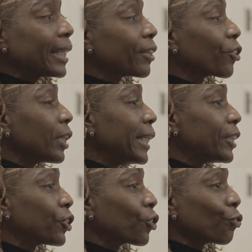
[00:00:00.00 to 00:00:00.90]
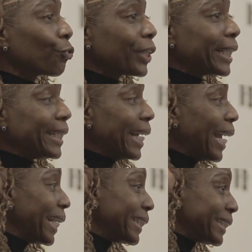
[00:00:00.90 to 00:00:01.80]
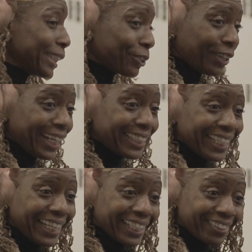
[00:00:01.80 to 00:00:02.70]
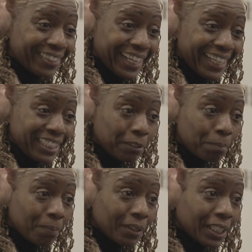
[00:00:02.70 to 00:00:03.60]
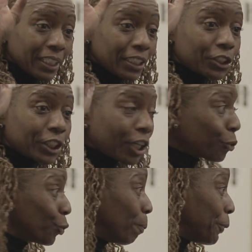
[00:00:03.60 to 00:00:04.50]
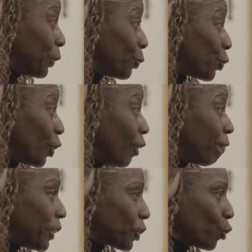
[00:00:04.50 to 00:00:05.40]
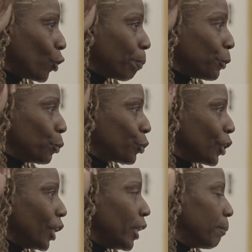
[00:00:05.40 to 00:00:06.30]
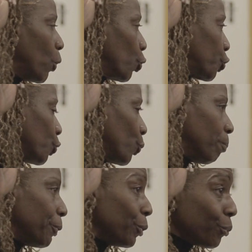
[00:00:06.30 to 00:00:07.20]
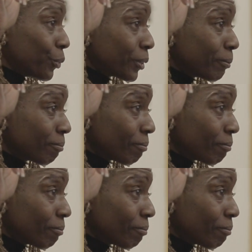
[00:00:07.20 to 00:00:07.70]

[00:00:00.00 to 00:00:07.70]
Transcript: at least 3 ACEs right there, right? Sexual abuse, physical abuse, emotional abuse.